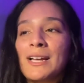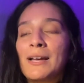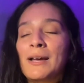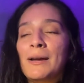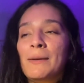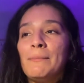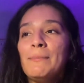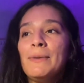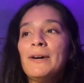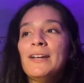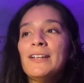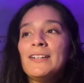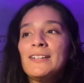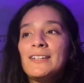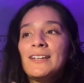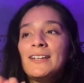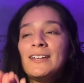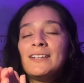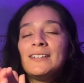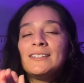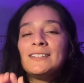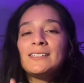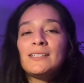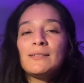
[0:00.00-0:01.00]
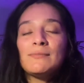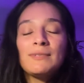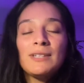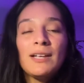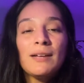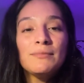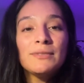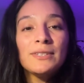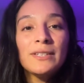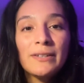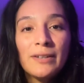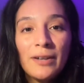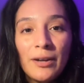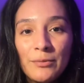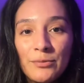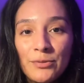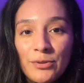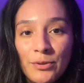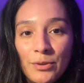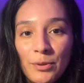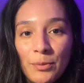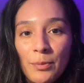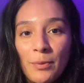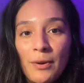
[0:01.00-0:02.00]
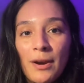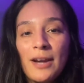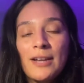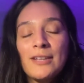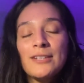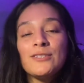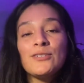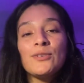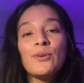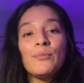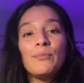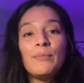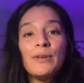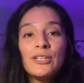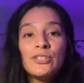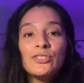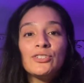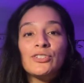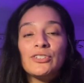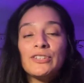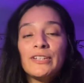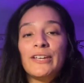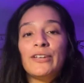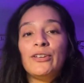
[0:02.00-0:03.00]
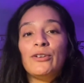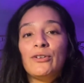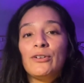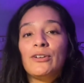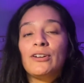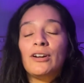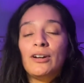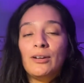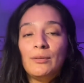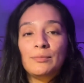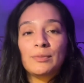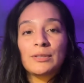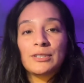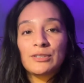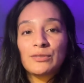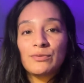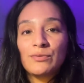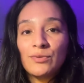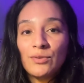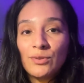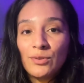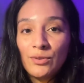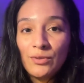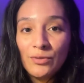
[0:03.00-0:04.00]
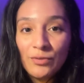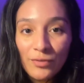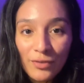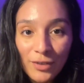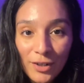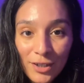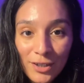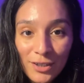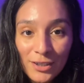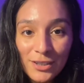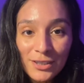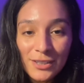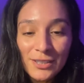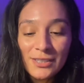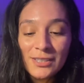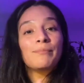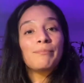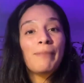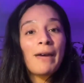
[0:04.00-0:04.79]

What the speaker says: but sometimes that comes with a price. So make sure that your cup is full first.